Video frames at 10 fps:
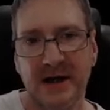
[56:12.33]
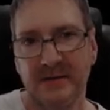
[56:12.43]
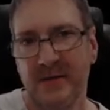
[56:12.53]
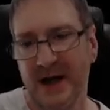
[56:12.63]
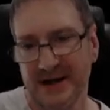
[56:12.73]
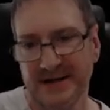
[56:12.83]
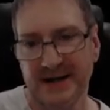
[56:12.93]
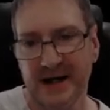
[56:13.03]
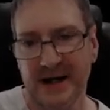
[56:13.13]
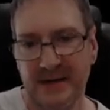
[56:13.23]
Um, I did
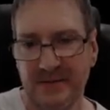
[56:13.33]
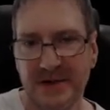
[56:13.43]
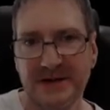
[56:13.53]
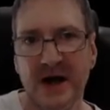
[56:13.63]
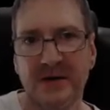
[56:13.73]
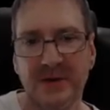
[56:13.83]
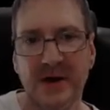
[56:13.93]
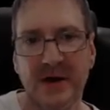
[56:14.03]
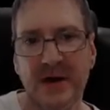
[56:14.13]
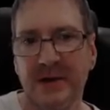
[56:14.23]
study design and
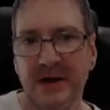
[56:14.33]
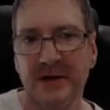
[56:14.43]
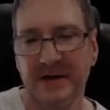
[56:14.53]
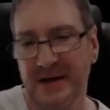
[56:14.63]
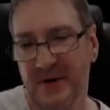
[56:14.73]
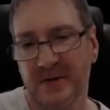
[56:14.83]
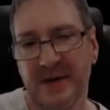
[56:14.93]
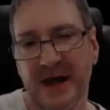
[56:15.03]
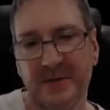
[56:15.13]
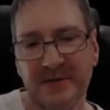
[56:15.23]
programming, and that
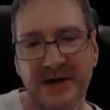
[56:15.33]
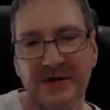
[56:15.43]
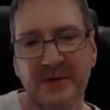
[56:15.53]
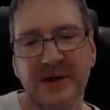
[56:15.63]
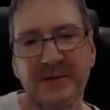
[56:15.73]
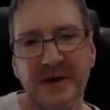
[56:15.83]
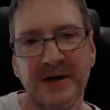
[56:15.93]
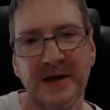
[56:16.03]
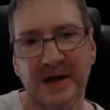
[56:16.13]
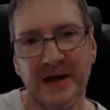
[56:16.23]
probably helped a little bit,
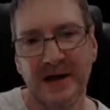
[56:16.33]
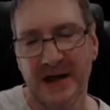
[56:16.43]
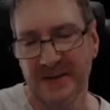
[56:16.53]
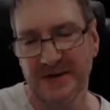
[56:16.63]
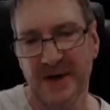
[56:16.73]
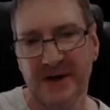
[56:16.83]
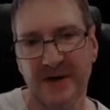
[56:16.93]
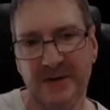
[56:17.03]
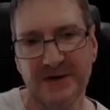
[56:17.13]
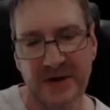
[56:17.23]
but it was
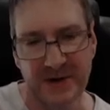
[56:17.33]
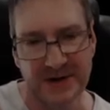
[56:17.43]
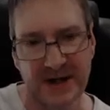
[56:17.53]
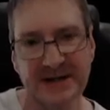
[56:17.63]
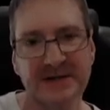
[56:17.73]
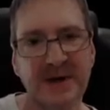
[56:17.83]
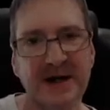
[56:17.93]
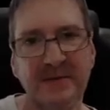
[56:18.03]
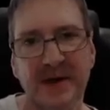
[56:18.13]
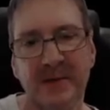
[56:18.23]
photogrammetry because I could
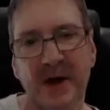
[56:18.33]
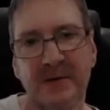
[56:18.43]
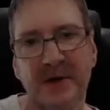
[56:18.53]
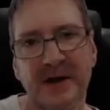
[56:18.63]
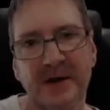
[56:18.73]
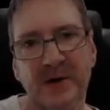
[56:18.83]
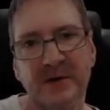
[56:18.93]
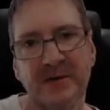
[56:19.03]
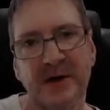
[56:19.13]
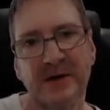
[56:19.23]
speed up their pipeline, their
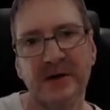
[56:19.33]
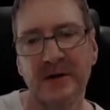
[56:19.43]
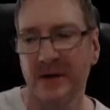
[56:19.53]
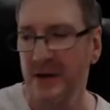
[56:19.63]
workflow.